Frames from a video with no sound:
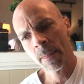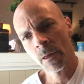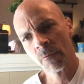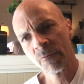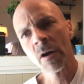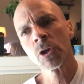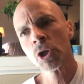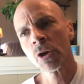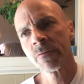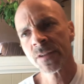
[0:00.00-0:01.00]

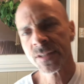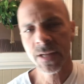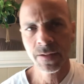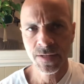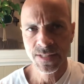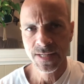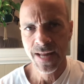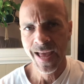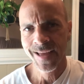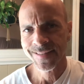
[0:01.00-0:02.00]
function of the skeleton
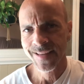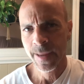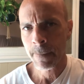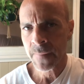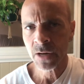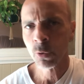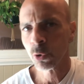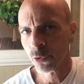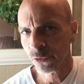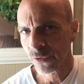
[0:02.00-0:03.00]
as a
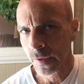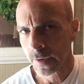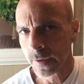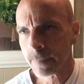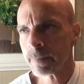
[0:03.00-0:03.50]
mineral sink